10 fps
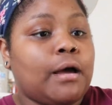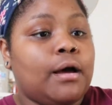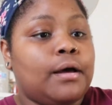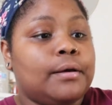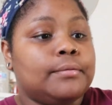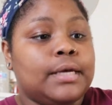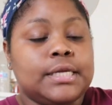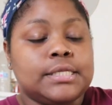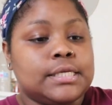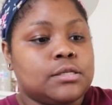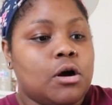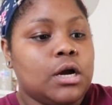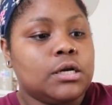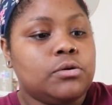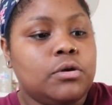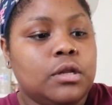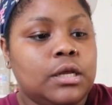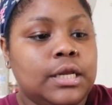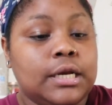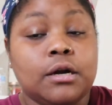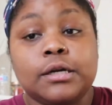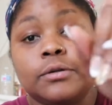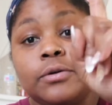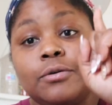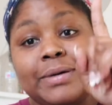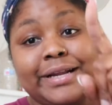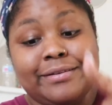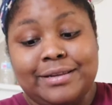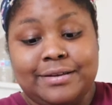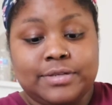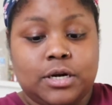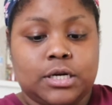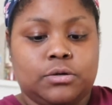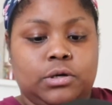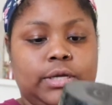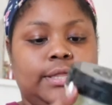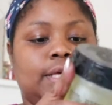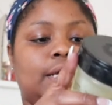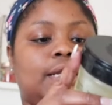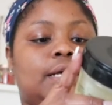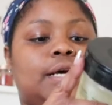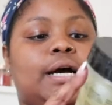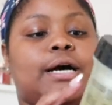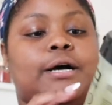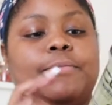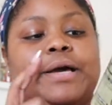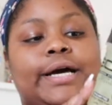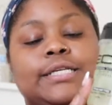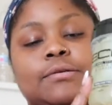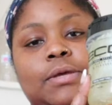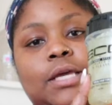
Um, and it says argan oil on it, and argan oil, my hair loves argan oil. And then um, I got some